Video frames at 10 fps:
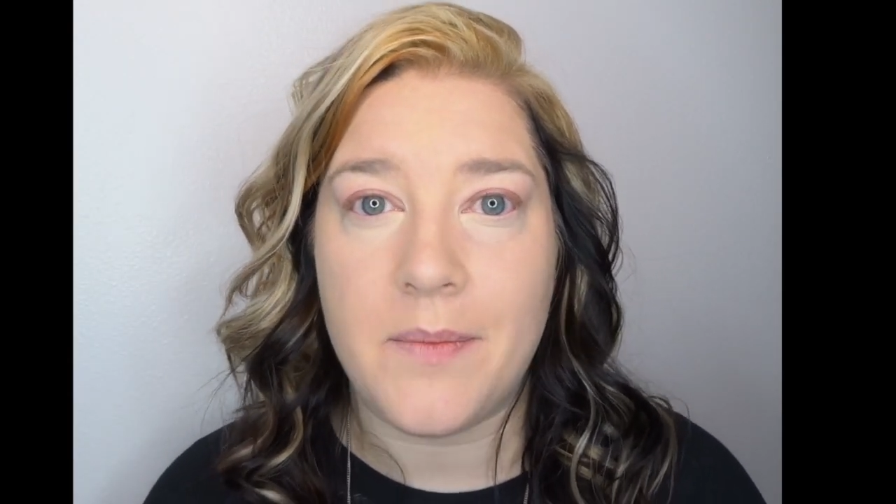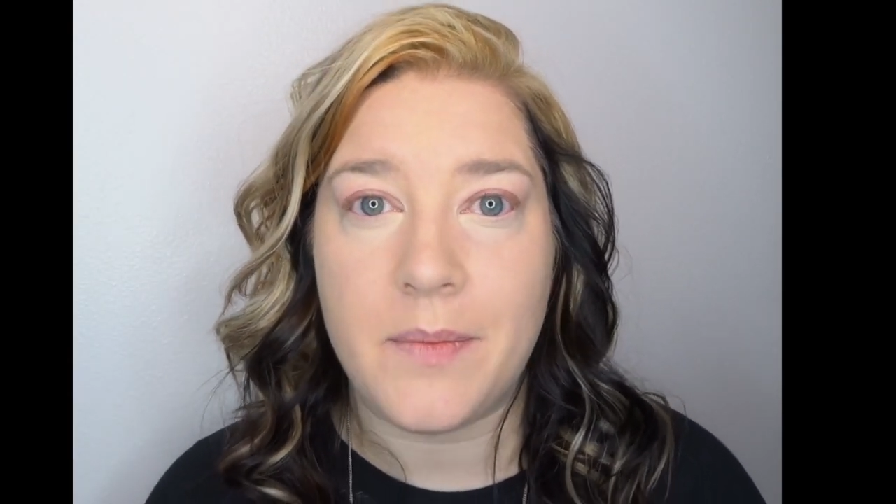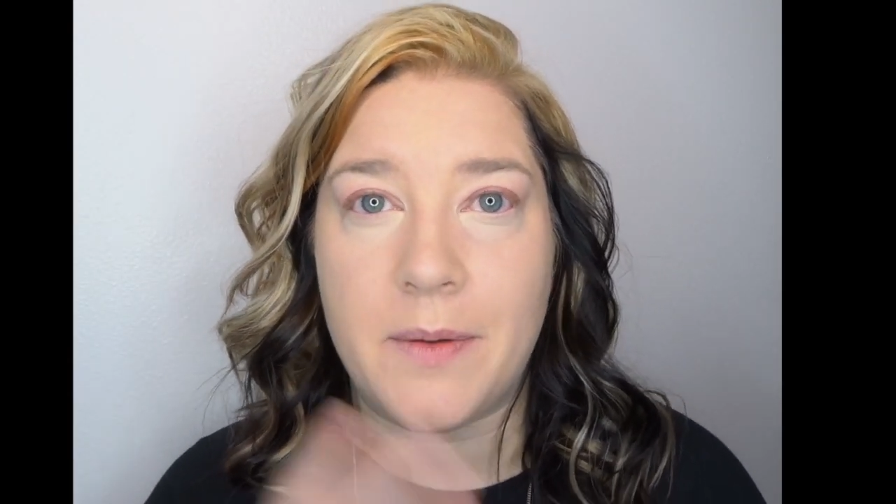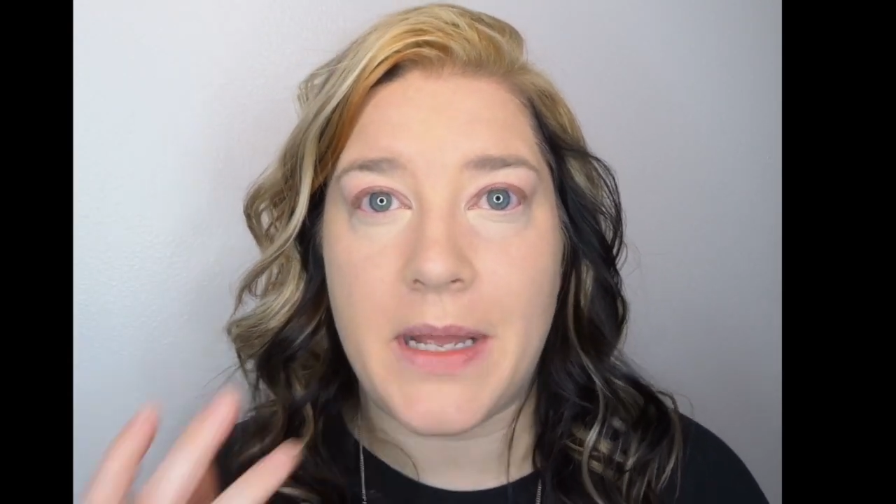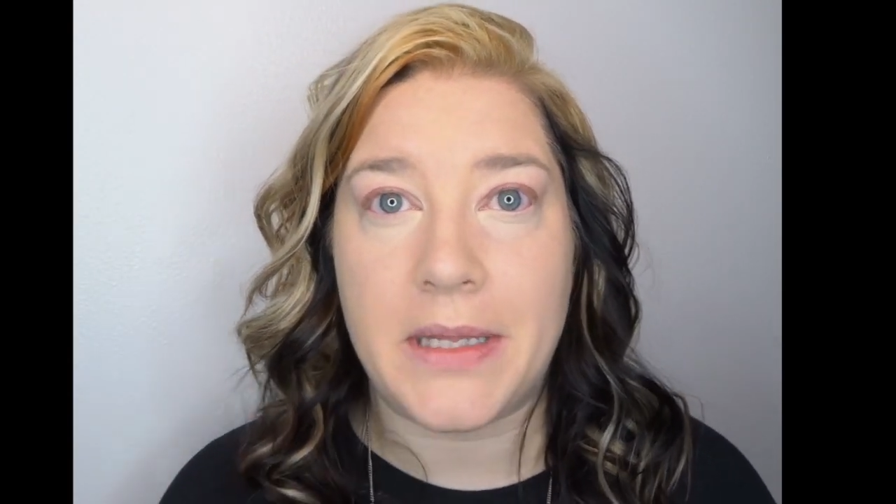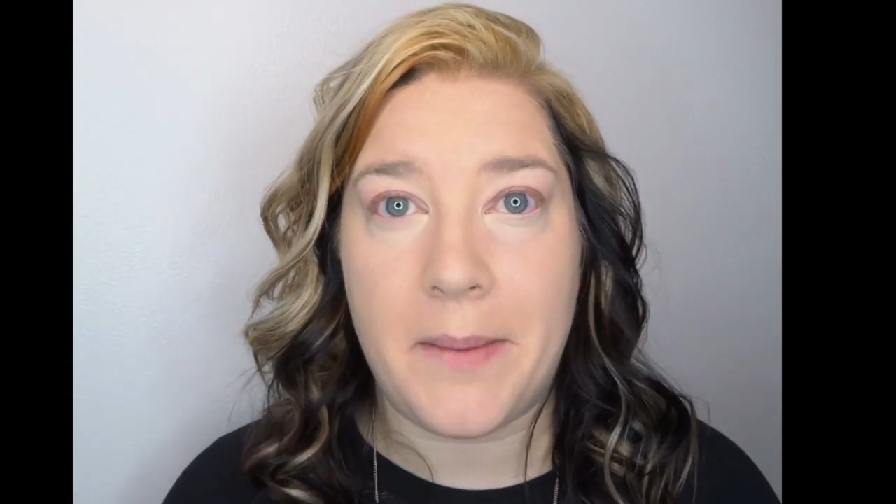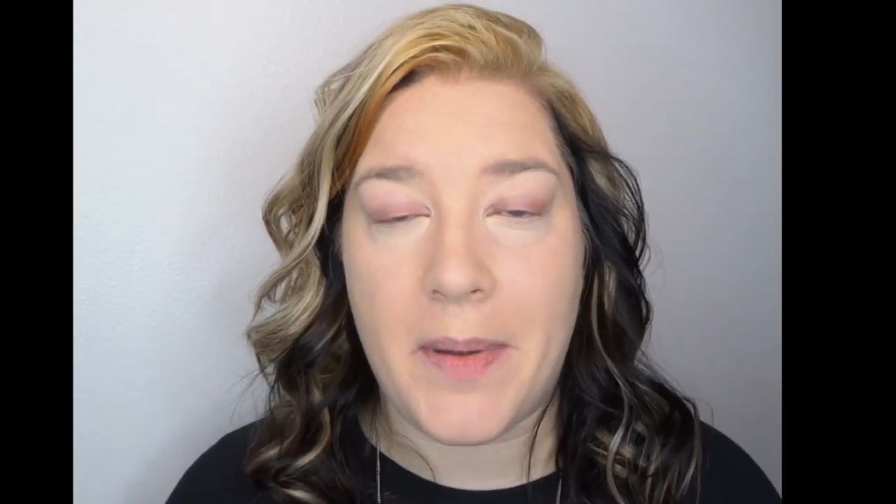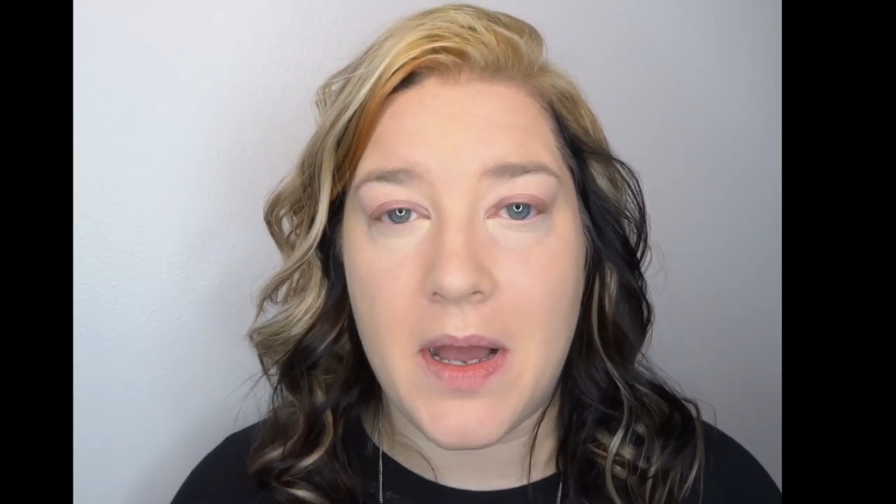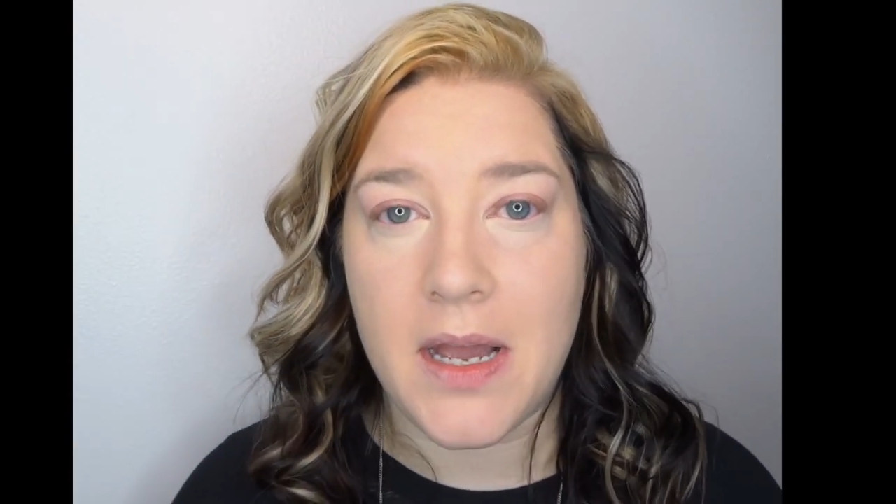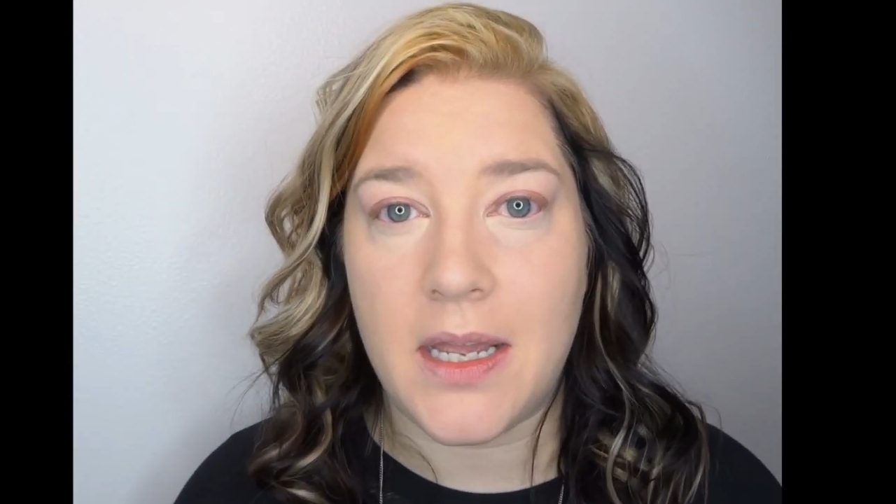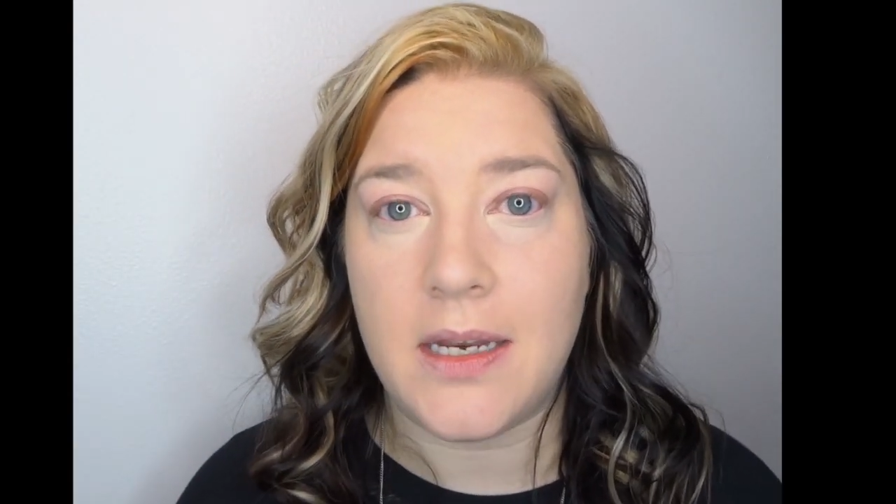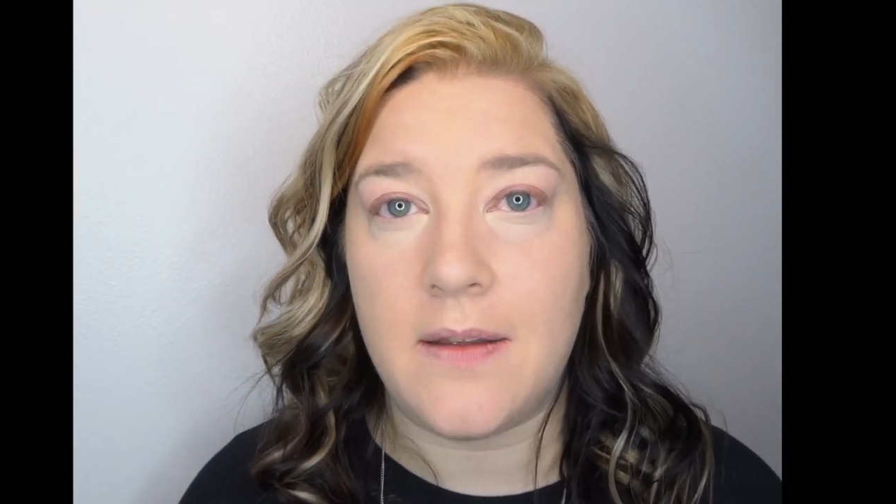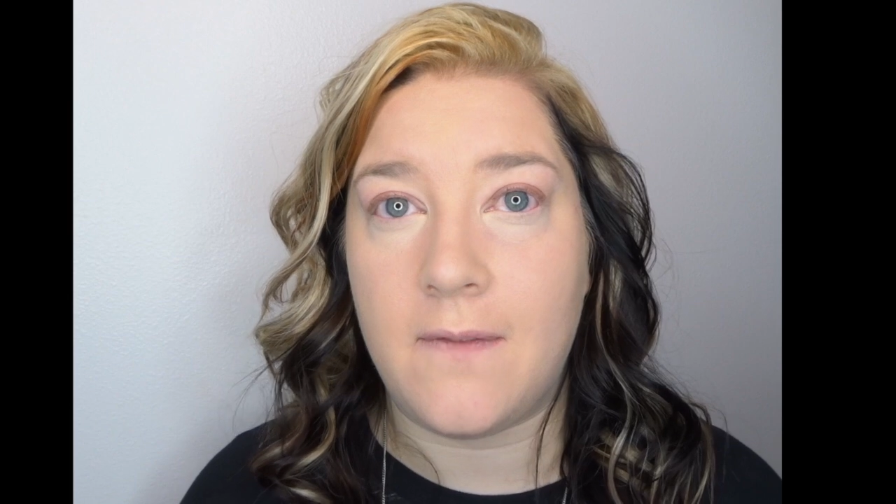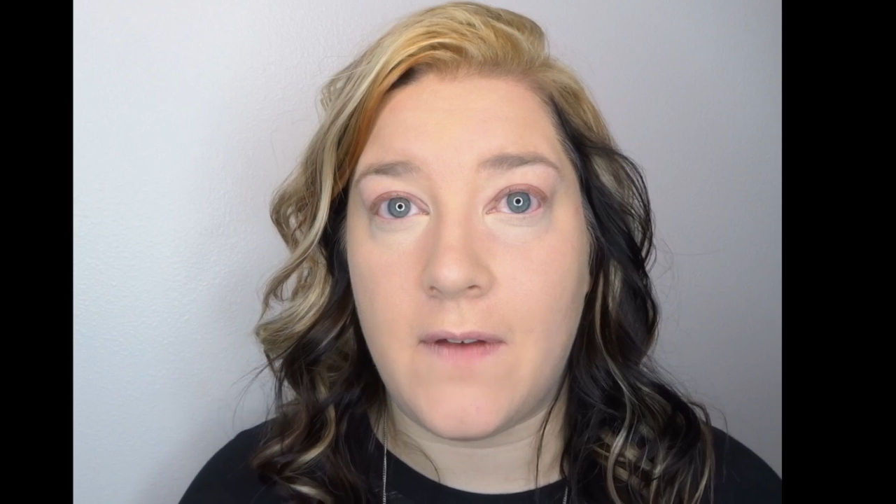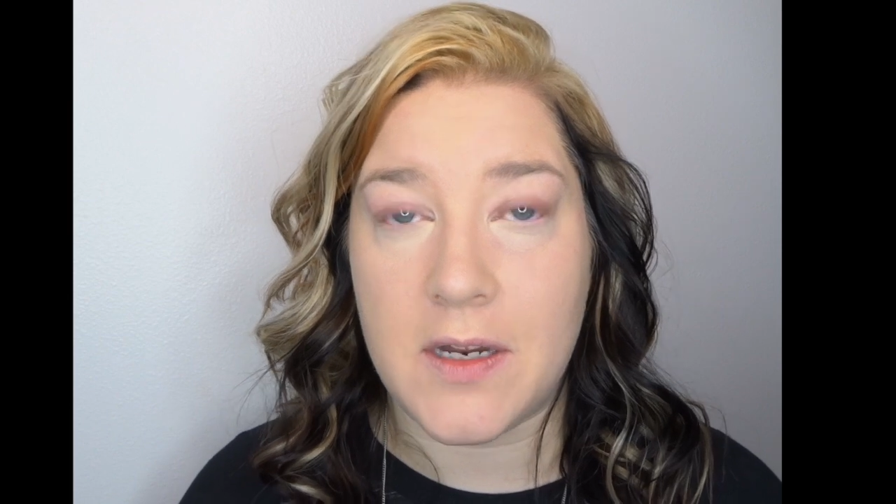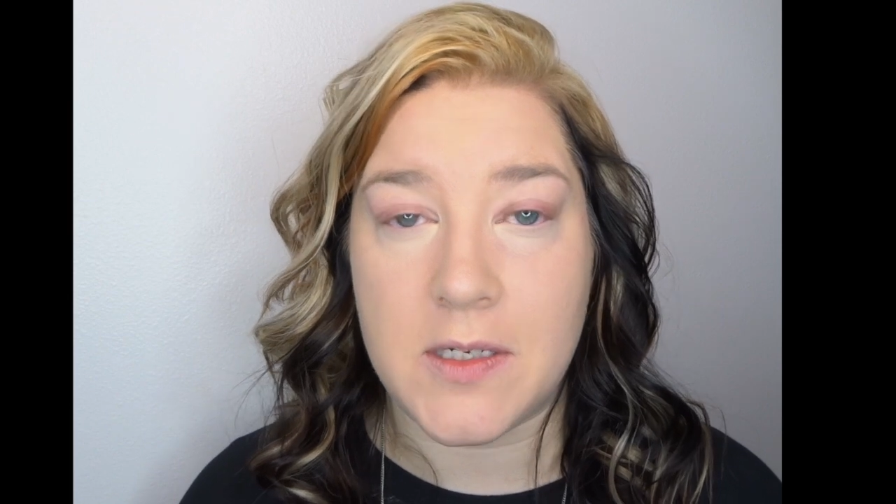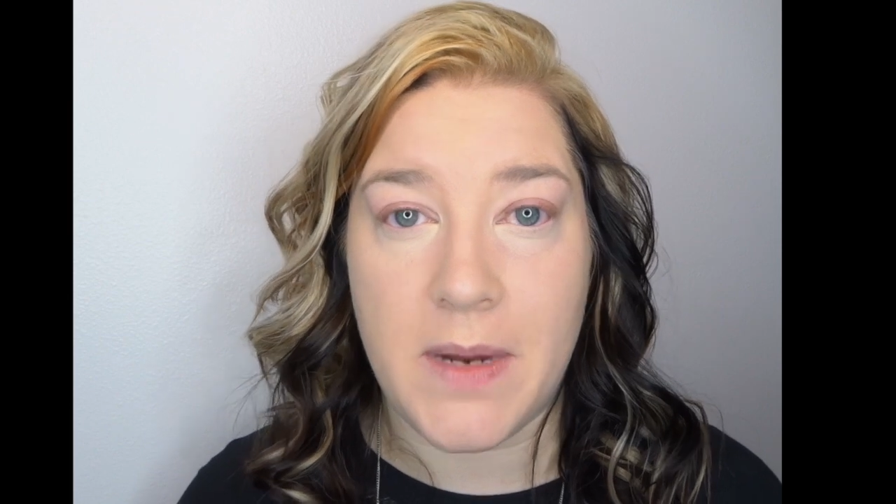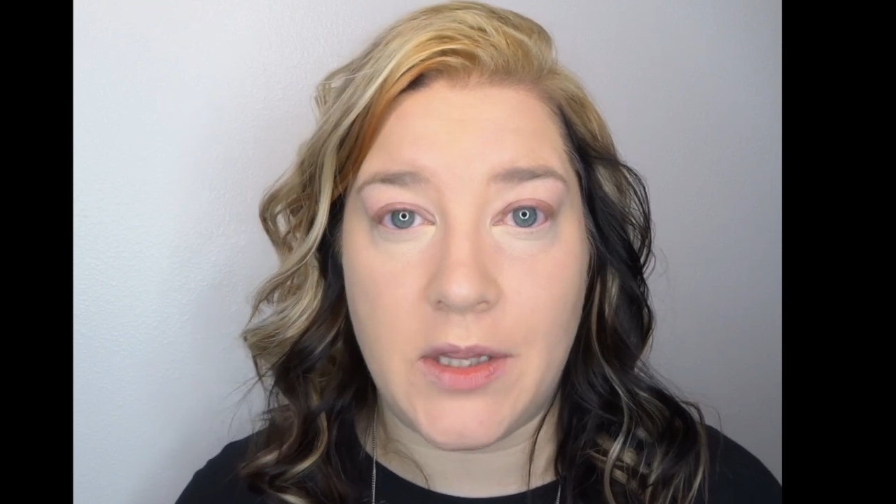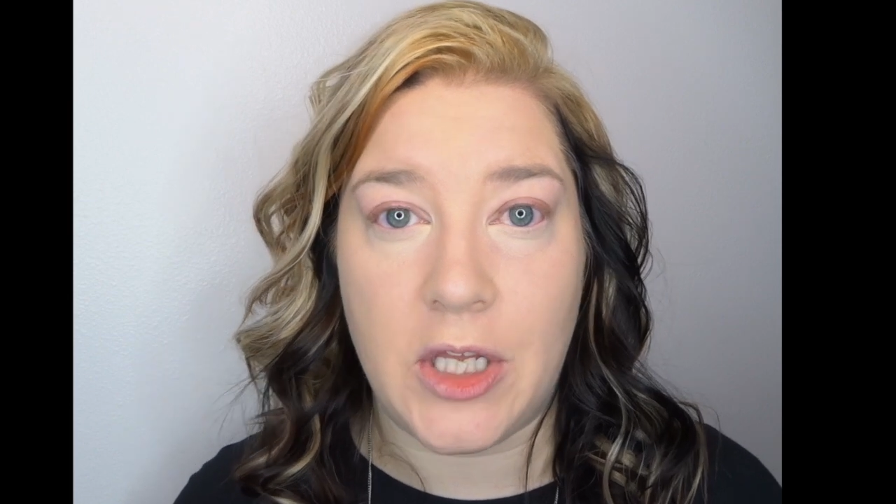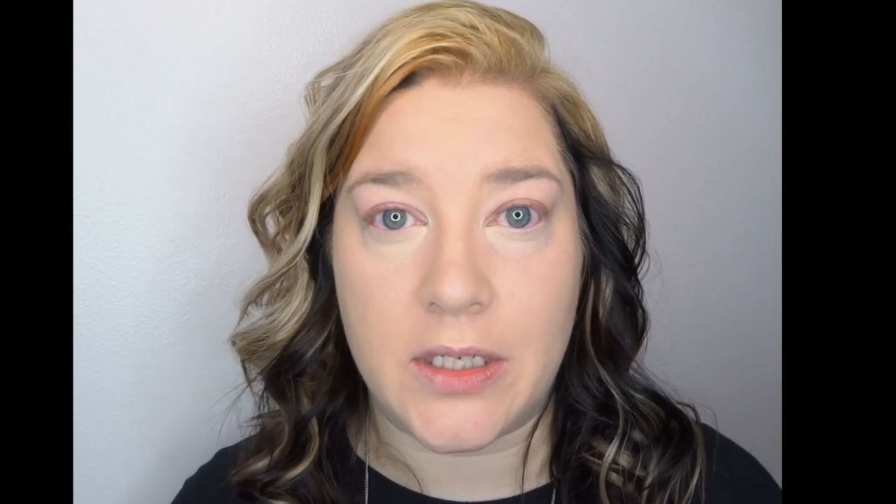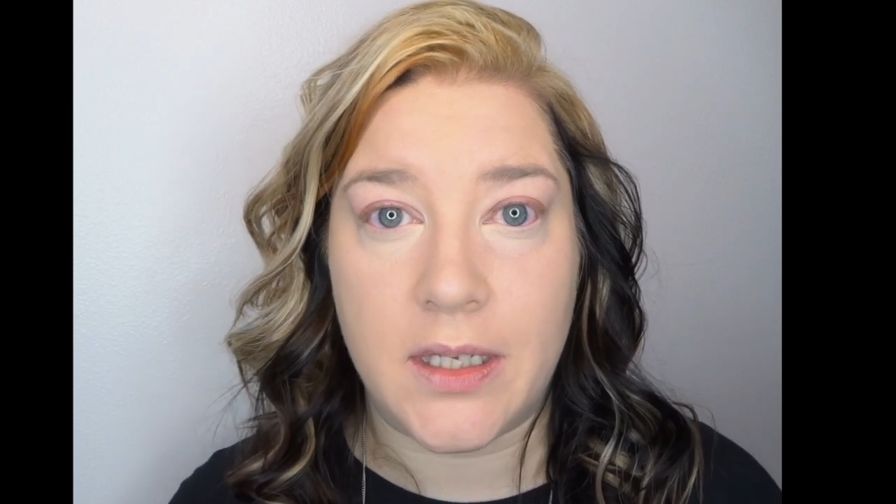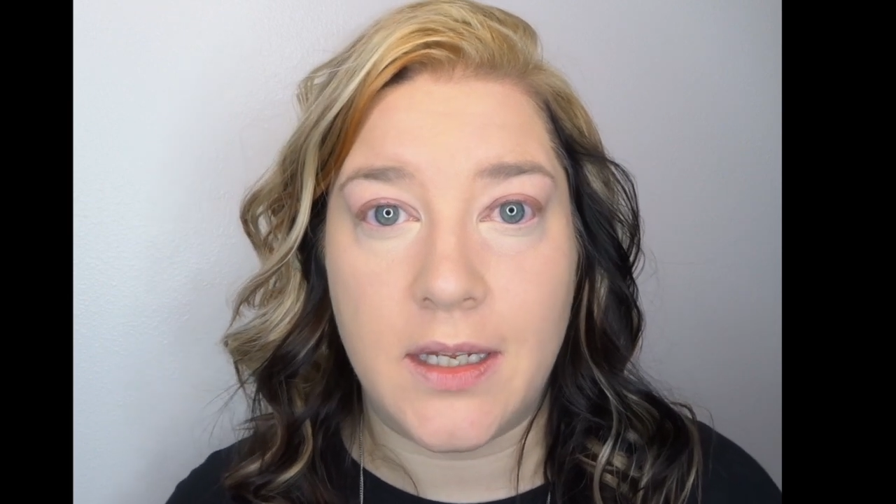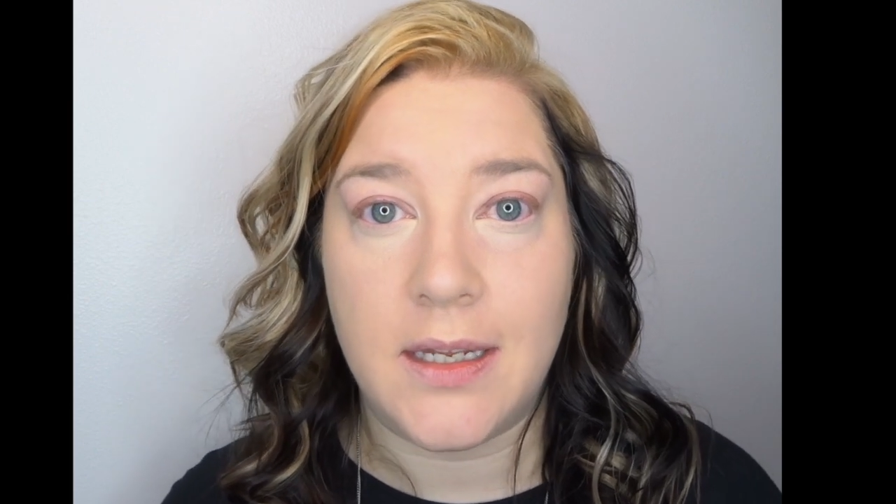put my lip on, and finish my look.